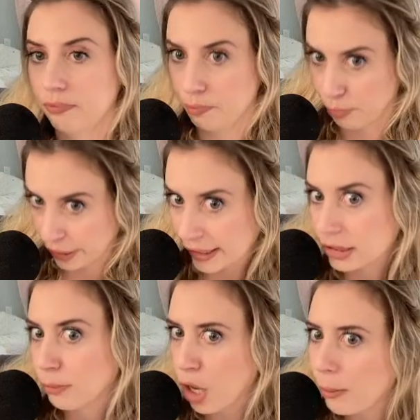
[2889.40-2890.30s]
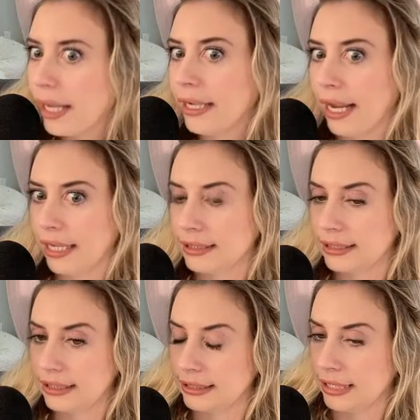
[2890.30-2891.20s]
Britney's probate case
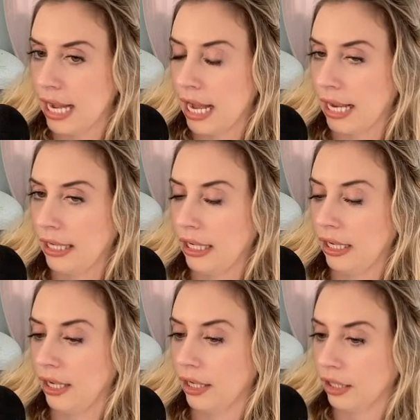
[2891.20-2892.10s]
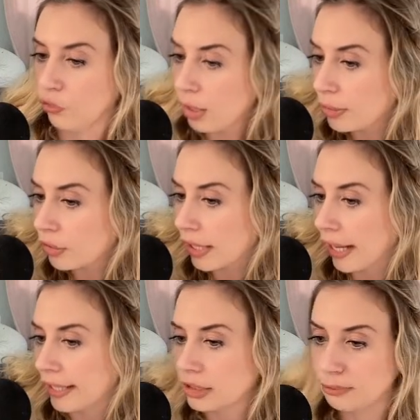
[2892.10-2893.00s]
is not a criminal
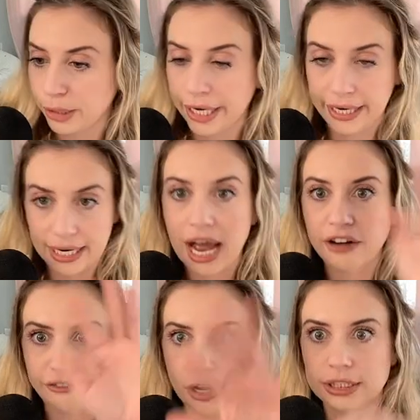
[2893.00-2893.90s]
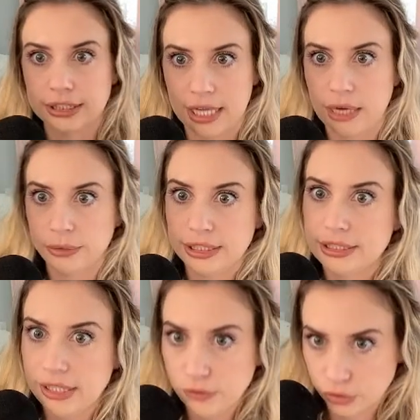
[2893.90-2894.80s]
case, but it kind of falls in line with these
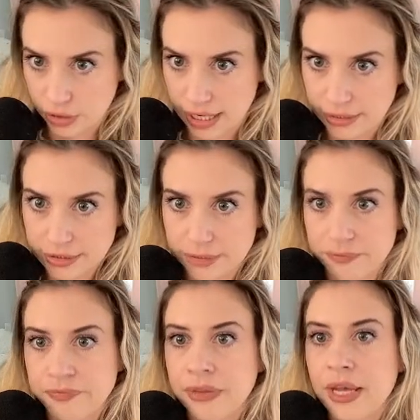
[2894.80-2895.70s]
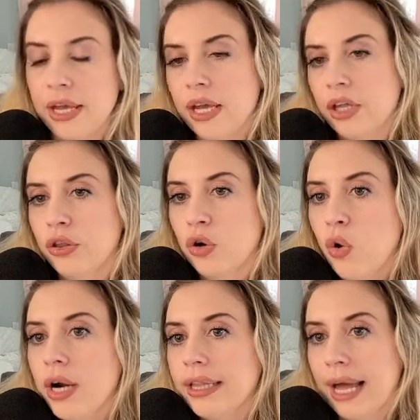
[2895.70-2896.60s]
civil trials. The
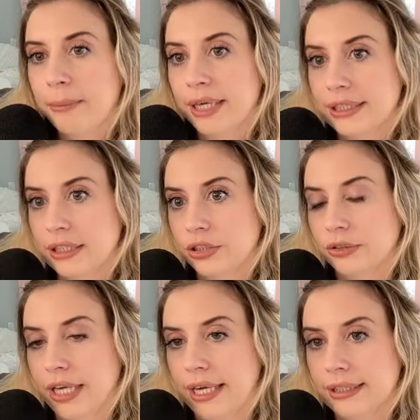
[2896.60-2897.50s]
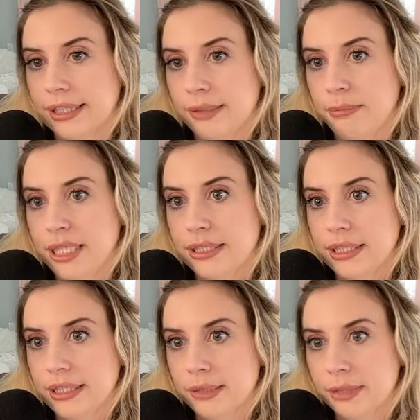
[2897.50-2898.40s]
court in that precedential case,
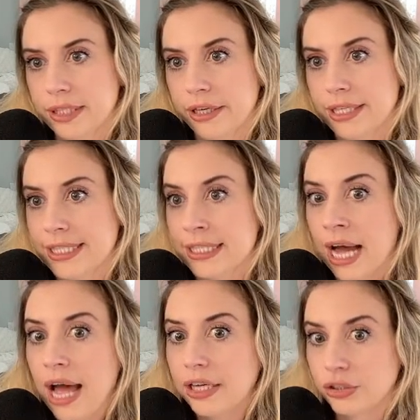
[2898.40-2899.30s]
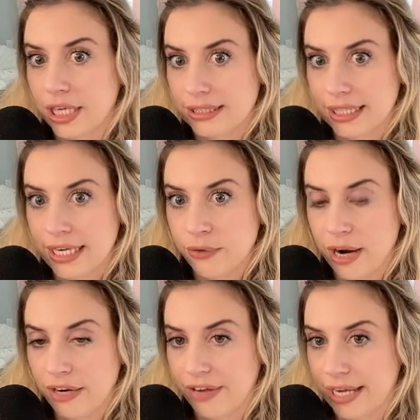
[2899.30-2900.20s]
NBC subsidiary, did not address any
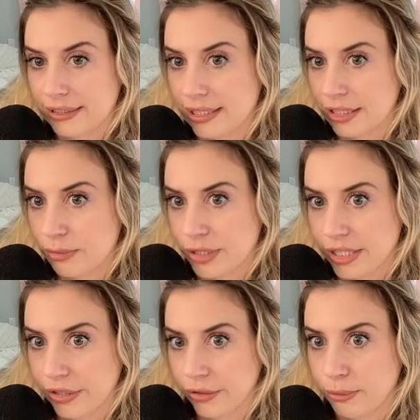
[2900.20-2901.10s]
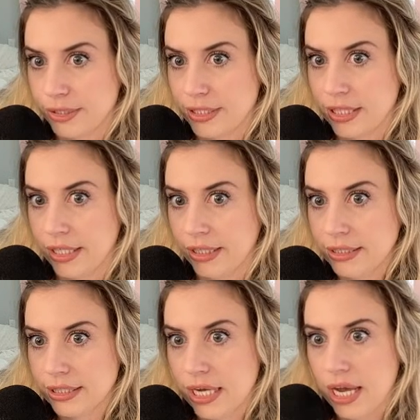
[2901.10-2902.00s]
right of access to particular
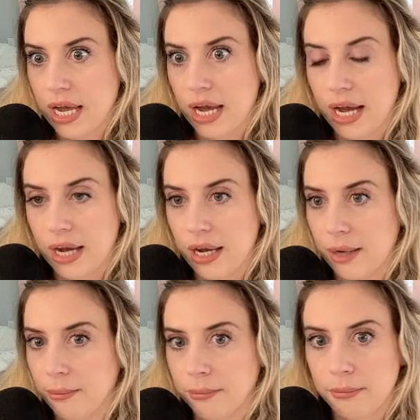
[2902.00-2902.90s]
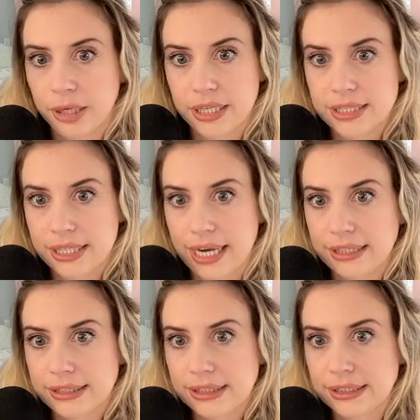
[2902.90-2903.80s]
proceedings because the
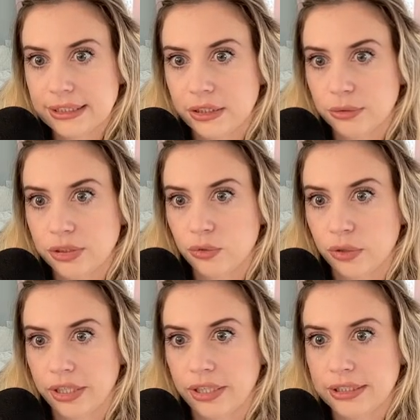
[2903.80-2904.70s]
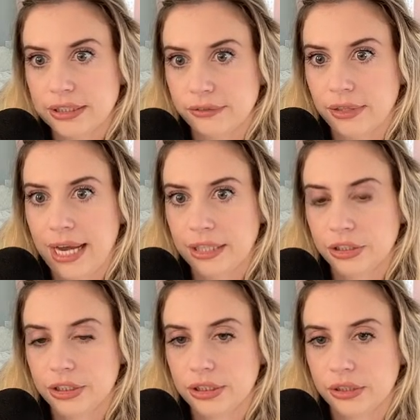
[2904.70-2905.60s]
case it considered was an ordinary civil
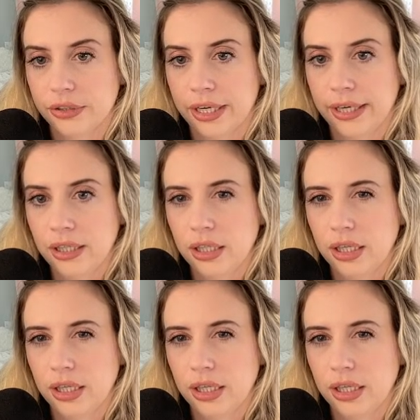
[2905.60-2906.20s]
action. Okay.